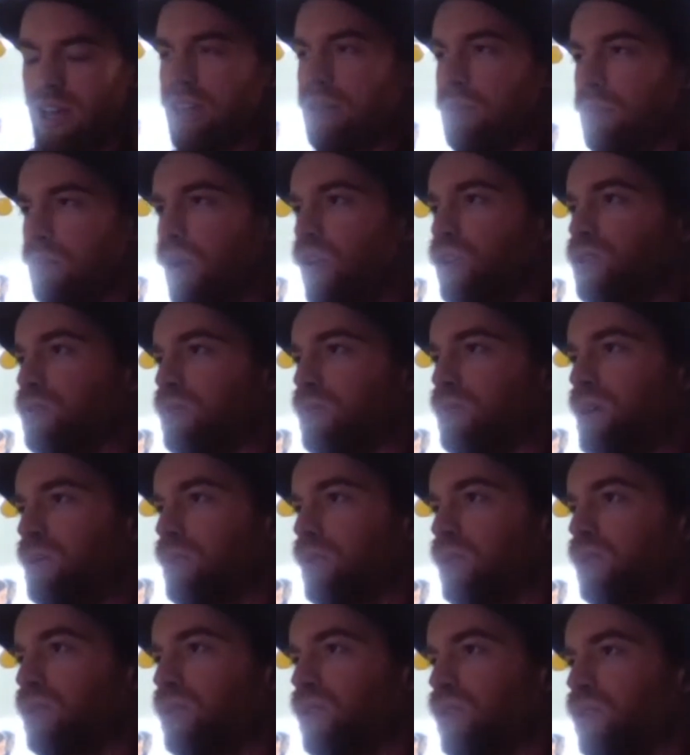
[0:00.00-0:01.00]
most
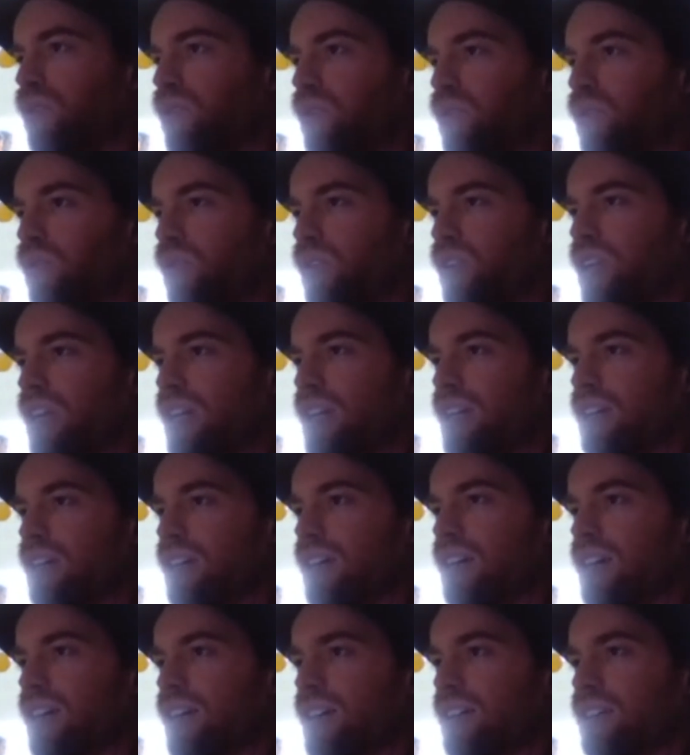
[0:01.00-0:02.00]
people who are working
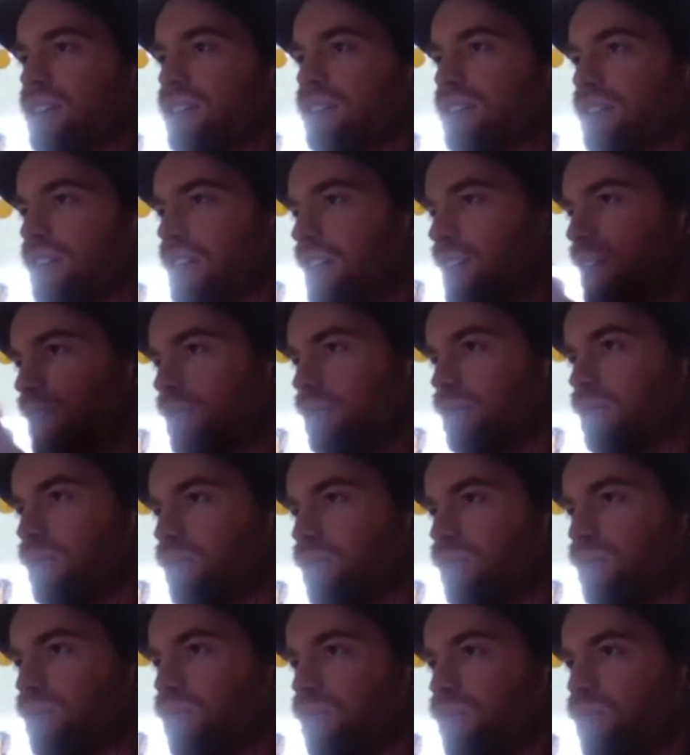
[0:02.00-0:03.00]
on like
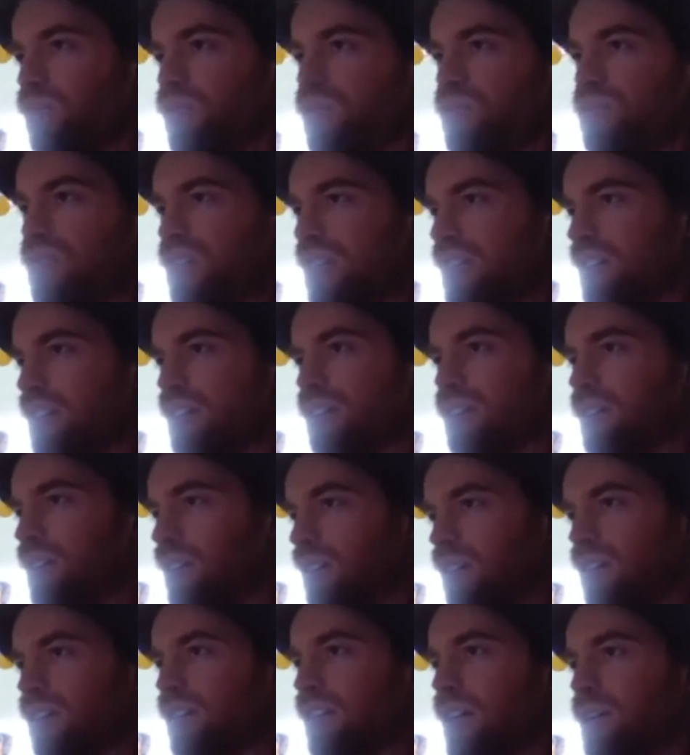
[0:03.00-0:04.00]
prosaic
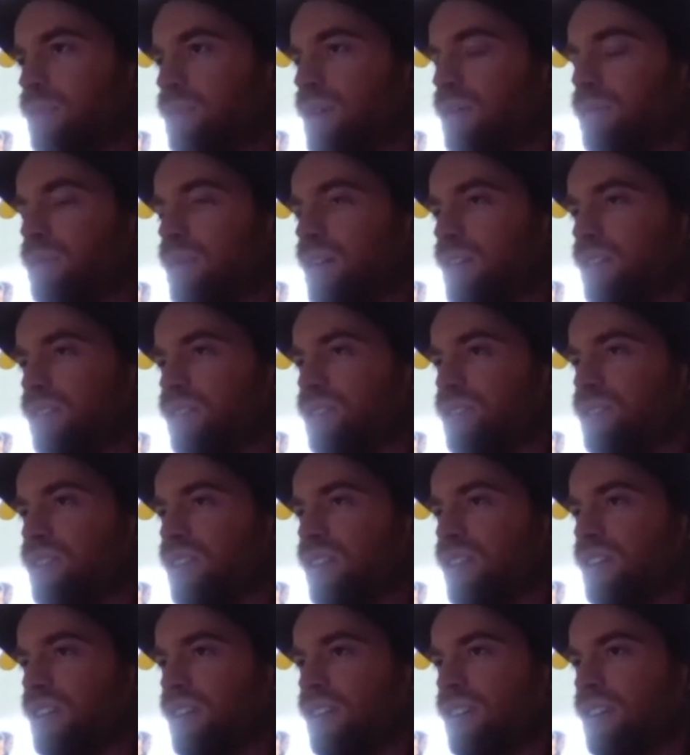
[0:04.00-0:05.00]
alignment models
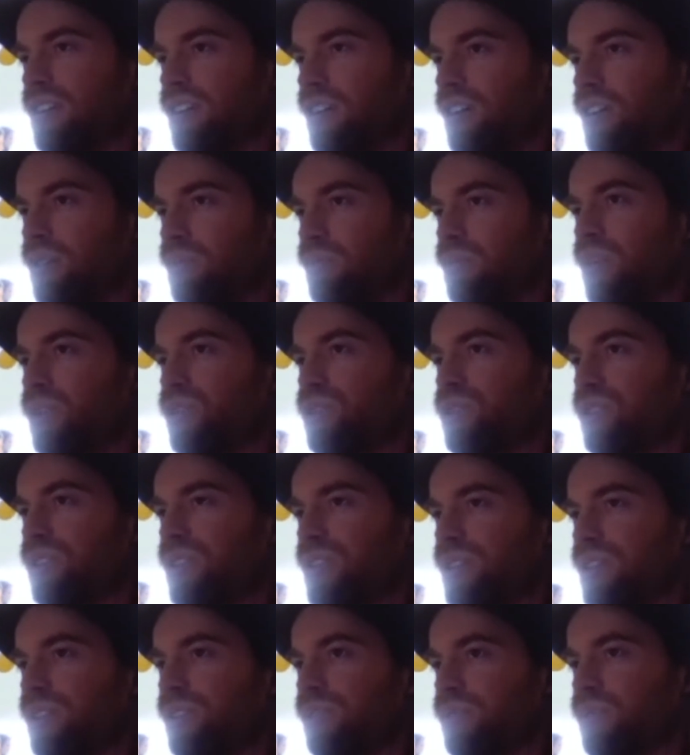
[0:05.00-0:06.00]
are
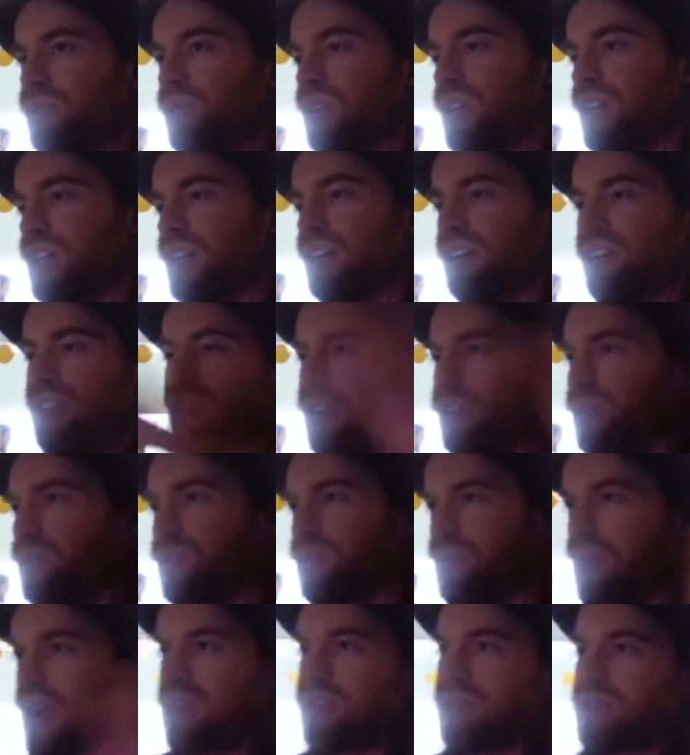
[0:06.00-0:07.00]
mostly working on
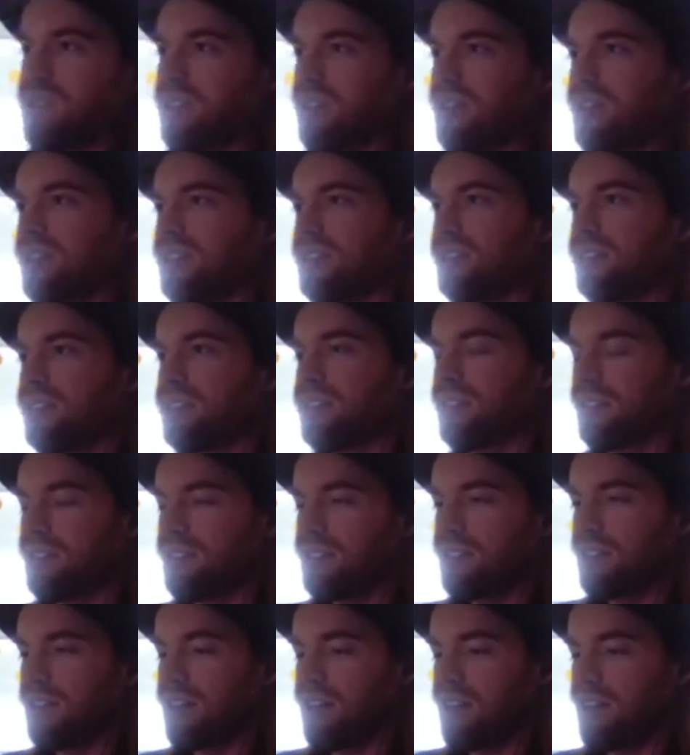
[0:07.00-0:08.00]
those rather than
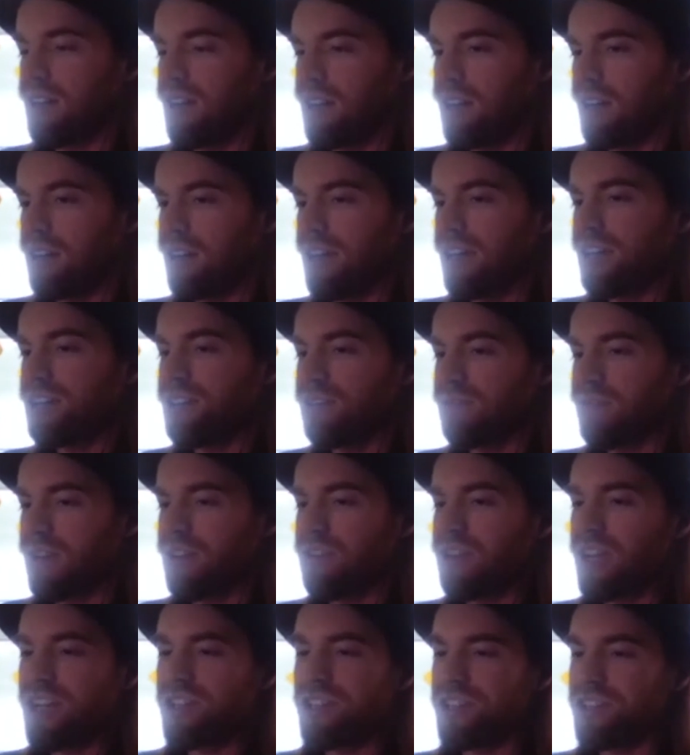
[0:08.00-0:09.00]
agent
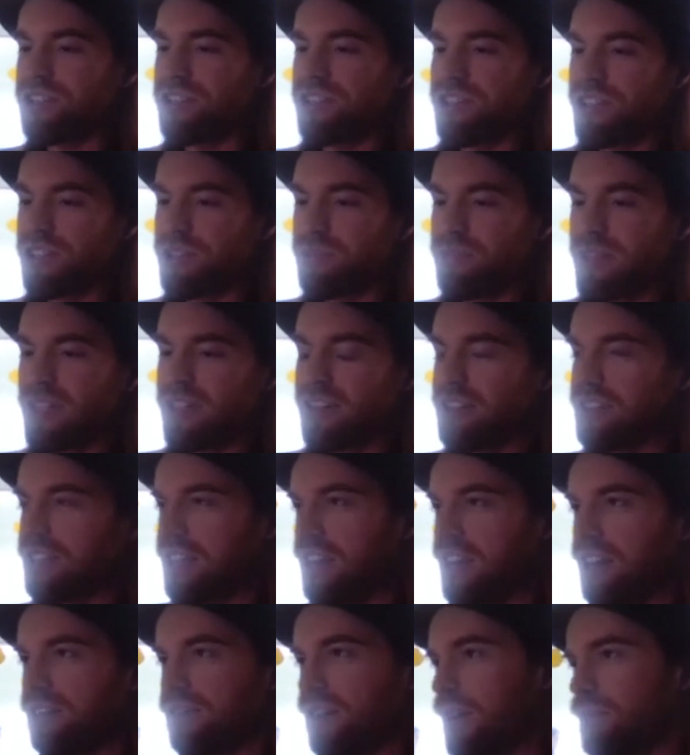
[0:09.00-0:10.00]
foundations, just because
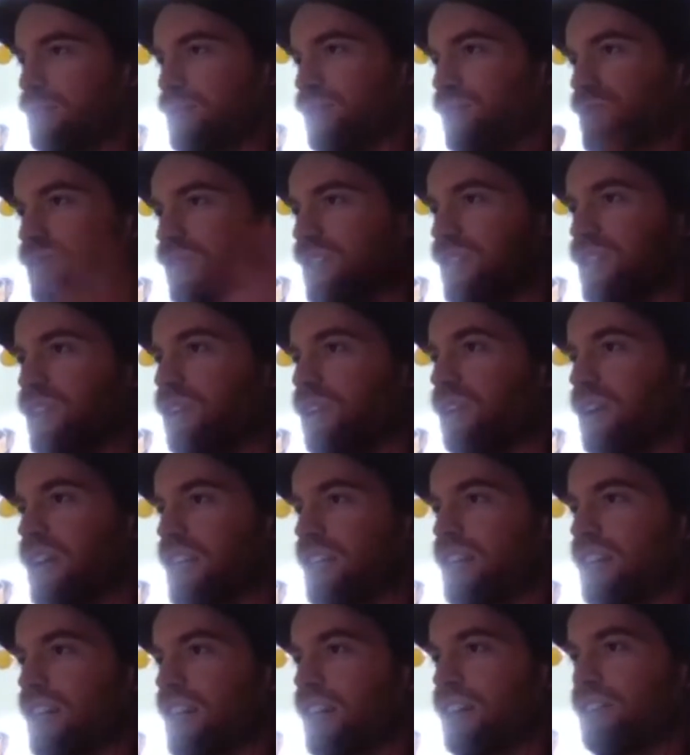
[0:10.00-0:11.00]
they have absolutely no
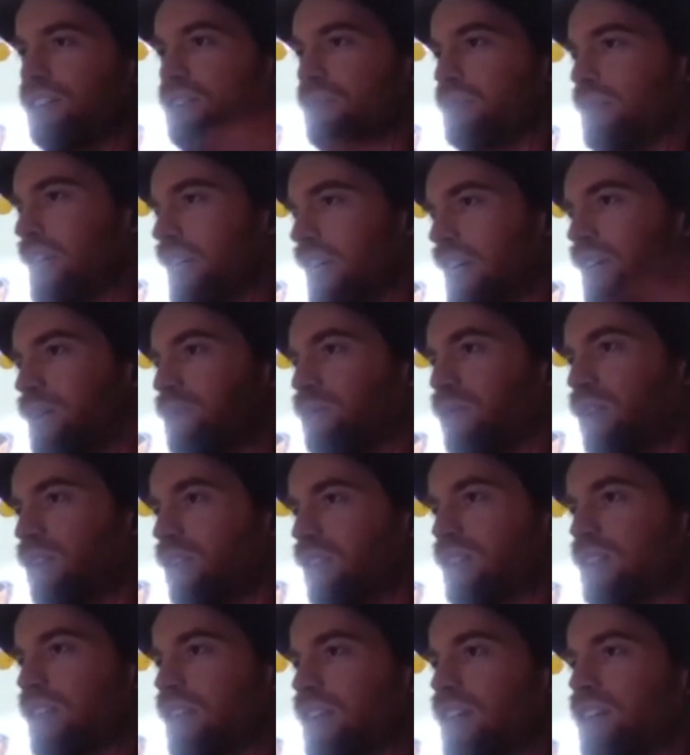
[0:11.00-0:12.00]
idea how to make any
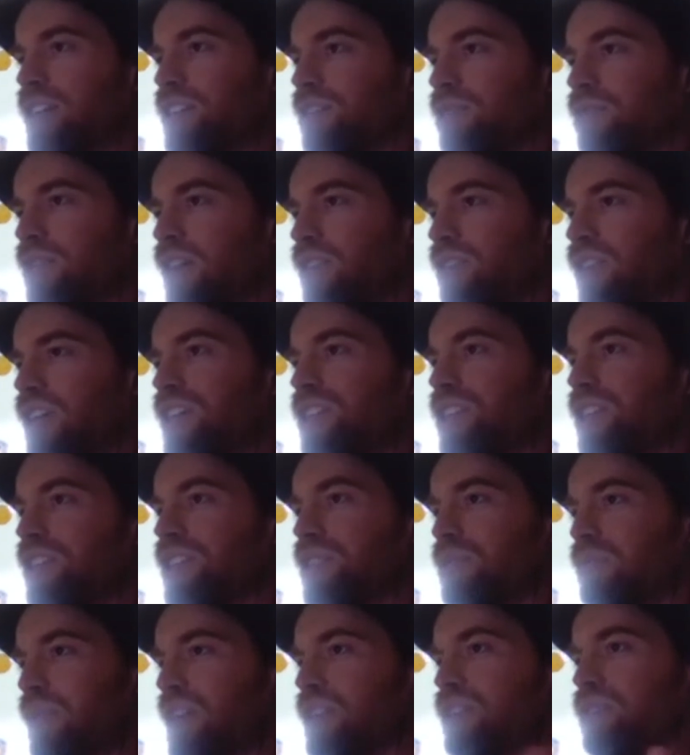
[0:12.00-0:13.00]
progress on agent
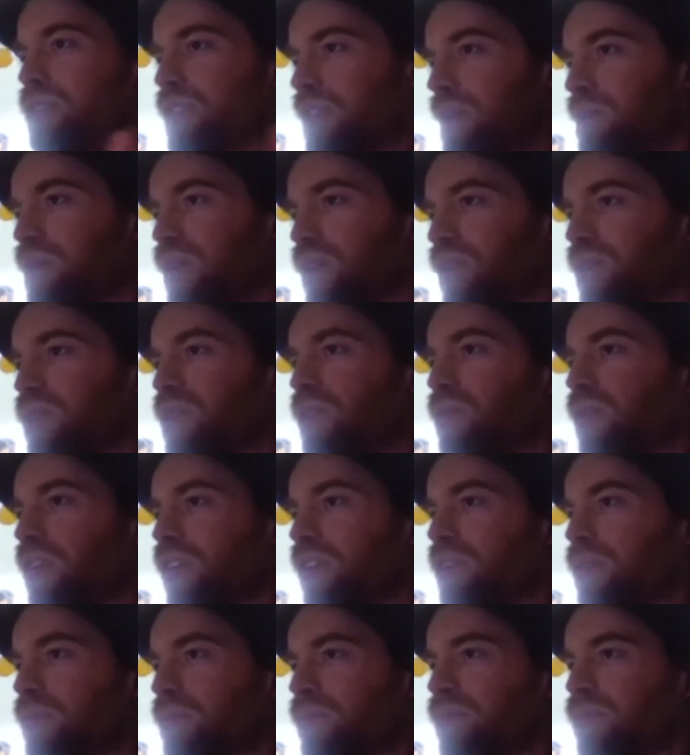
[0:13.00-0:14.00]
foundations by doing empirical work,
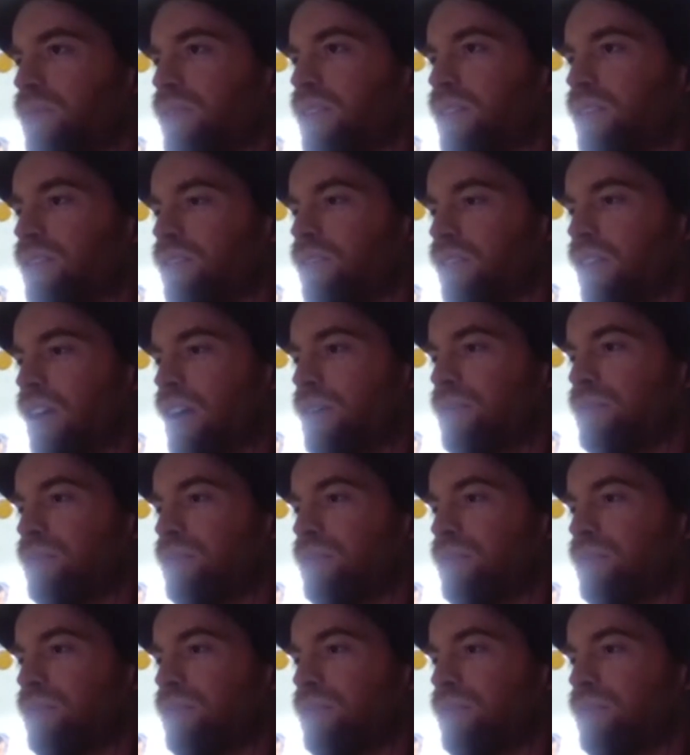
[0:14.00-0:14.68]
right?